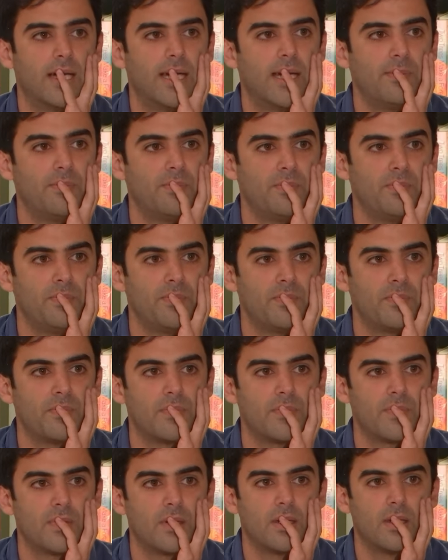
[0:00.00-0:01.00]
I
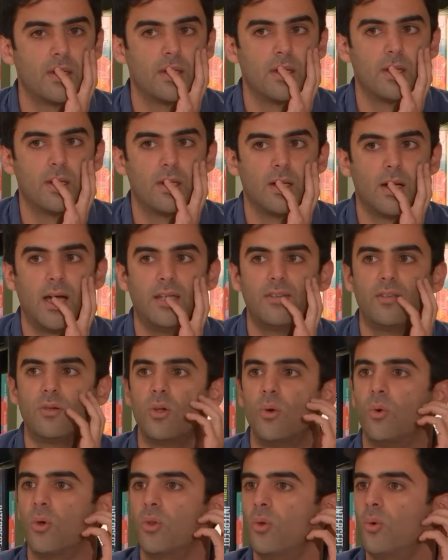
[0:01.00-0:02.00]

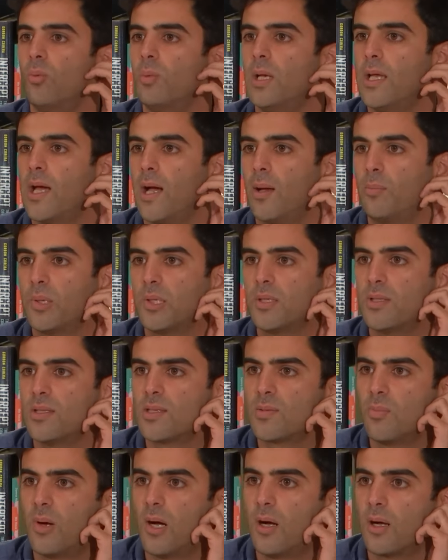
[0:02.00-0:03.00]
don't know what normally
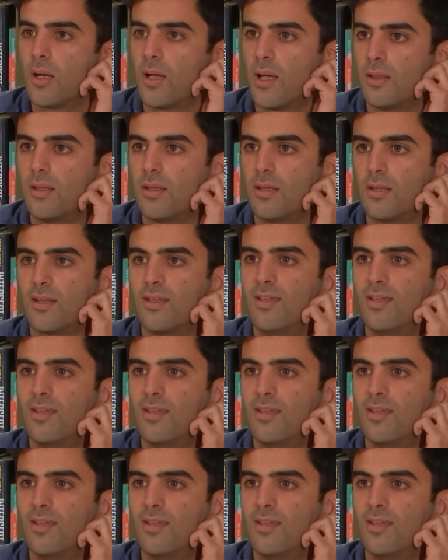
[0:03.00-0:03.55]
happens, Mark.